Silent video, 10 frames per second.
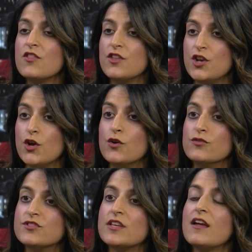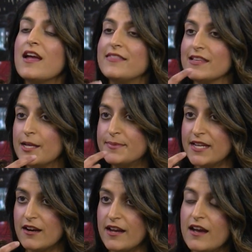the nose, and the lips
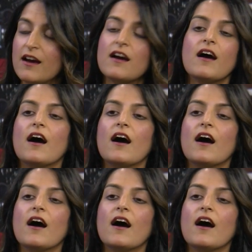area.